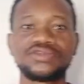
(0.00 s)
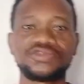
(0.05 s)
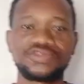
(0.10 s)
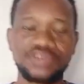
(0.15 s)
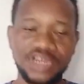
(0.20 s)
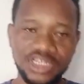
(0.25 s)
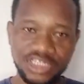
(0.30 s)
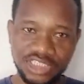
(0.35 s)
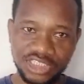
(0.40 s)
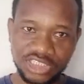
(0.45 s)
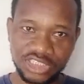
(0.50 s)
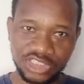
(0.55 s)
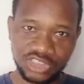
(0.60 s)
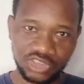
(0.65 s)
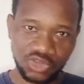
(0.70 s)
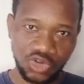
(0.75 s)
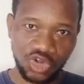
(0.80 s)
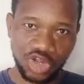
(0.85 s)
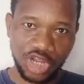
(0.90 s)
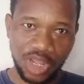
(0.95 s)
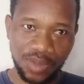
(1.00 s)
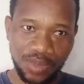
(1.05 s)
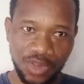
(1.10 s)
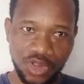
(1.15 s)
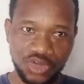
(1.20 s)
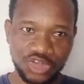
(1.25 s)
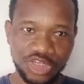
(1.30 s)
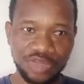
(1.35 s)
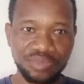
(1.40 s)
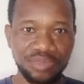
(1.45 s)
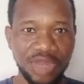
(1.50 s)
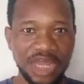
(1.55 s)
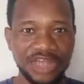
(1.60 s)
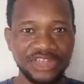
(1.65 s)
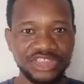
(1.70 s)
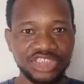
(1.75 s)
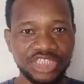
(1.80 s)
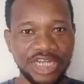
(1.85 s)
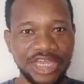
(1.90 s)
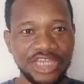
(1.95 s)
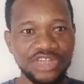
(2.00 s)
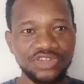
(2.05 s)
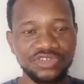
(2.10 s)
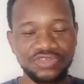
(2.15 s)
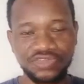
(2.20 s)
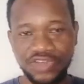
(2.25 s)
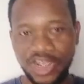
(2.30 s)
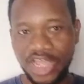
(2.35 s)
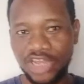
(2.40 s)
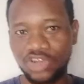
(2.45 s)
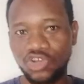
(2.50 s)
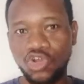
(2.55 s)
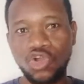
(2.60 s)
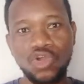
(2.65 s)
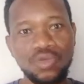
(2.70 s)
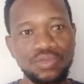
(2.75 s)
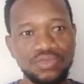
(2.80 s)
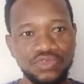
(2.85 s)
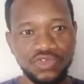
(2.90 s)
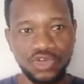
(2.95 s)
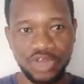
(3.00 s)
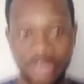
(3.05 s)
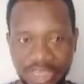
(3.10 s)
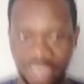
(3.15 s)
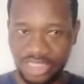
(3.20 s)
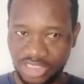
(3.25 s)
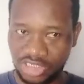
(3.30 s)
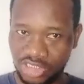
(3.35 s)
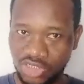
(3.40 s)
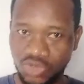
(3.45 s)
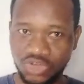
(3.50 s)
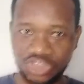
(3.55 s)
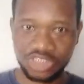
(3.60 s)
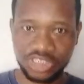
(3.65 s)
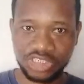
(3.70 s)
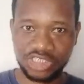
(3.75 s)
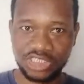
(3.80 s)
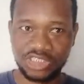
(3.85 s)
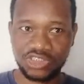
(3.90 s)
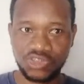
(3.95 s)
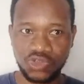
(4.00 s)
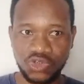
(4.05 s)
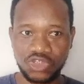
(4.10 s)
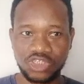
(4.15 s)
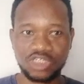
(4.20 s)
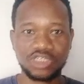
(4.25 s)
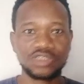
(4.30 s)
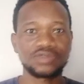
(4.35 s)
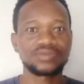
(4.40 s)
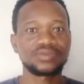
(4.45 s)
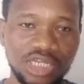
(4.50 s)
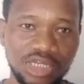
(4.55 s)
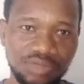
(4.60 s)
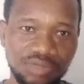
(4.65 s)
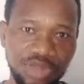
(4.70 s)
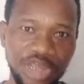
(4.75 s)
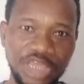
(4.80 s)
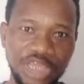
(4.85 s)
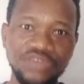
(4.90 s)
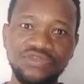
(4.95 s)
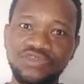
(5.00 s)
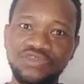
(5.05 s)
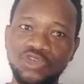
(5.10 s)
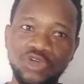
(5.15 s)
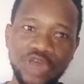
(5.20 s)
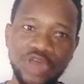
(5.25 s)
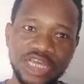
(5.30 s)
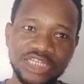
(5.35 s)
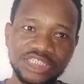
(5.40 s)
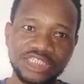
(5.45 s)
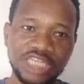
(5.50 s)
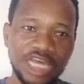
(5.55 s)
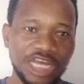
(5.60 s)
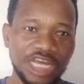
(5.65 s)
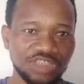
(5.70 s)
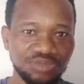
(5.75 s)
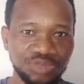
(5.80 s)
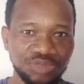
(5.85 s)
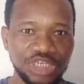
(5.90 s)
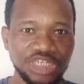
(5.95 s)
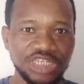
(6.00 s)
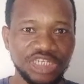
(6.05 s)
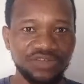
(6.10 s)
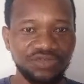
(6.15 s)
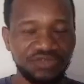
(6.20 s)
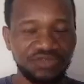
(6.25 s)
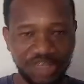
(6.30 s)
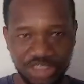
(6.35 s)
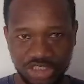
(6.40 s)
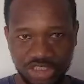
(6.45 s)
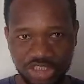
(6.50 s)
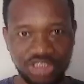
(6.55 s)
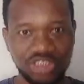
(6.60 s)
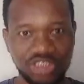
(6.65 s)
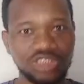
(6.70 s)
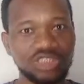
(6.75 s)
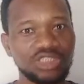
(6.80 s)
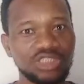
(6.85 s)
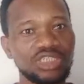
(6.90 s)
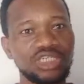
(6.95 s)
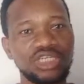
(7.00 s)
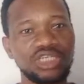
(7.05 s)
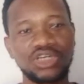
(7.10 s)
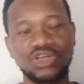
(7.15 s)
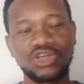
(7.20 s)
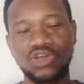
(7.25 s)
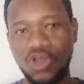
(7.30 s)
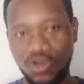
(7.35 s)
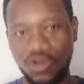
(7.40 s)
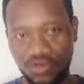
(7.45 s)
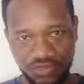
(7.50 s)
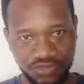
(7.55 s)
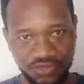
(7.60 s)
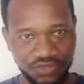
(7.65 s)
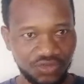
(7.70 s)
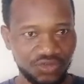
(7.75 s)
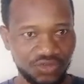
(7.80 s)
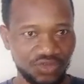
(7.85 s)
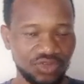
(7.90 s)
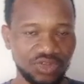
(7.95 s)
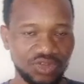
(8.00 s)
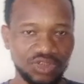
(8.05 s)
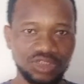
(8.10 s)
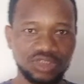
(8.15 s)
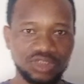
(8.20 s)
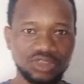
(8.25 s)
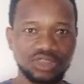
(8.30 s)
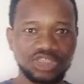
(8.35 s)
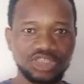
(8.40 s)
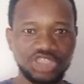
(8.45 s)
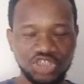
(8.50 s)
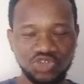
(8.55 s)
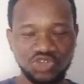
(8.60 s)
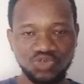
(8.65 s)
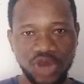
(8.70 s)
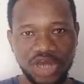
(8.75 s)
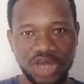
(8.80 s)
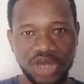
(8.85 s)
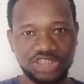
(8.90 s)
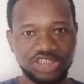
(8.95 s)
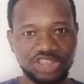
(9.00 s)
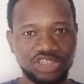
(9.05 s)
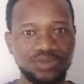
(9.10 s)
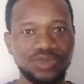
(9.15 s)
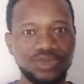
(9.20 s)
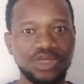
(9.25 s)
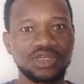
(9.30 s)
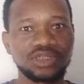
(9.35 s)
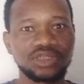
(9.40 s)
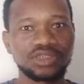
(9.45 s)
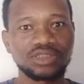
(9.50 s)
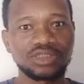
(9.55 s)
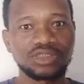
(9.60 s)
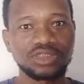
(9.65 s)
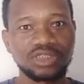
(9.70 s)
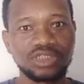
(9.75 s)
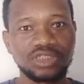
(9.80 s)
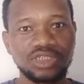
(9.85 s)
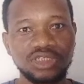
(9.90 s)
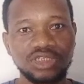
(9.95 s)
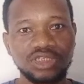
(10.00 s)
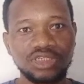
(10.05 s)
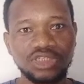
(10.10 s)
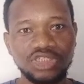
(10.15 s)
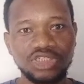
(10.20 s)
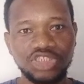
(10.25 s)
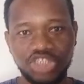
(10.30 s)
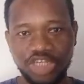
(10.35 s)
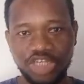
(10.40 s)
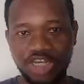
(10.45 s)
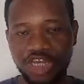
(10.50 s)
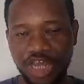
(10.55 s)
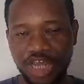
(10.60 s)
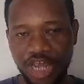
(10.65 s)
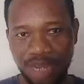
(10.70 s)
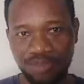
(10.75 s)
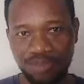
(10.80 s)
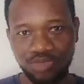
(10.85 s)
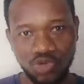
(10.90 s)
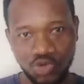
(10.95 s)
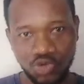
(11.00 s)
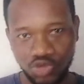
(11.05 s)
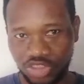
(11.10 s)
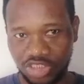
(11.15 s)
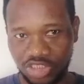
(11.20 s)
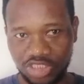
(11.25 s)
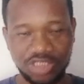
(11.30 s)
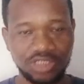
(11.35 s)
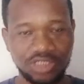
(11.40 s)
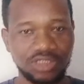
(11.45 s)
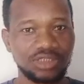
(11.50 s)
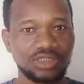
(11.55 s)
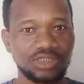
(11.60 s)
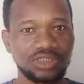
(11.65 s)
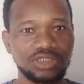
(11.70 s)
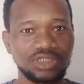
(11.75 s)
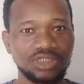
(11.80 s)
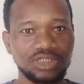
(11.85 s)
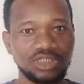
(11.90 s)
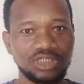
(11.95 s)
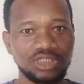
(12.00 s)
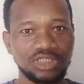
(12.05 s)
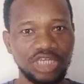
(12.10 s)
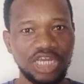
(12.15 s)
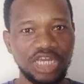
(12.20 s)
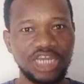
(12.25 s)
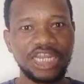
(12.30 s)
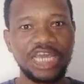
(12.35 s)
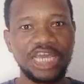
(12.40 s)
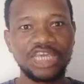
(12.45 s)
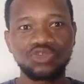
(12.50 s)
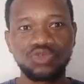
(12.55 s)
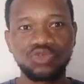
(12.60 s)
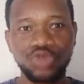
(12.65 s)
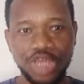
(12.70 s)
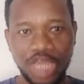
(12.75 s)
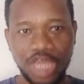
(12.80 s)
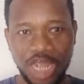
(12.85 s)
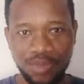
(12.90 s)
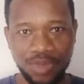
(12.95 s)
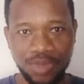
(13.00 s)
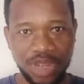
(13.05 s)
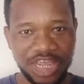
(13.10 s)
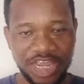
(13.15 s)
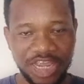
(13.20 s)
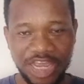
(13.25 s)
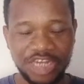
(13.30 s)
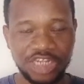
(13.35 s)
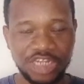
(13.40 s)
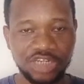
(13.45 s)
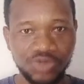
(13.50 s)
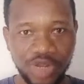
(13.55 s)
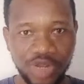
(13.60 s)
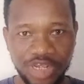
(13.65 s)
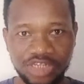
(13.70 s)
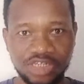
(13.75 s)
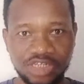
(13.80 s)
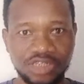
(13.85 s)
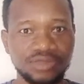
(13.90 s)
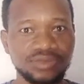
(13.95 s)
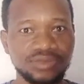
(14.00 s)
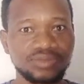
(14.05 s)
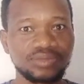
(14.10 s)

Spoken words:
Fadi is a story about a man trying to find home for his autistic daughter. My influence has been the fiction of Chinua Achebe, J.M. Kutsi, and Ayikwe Ama, a Ghanaian writer.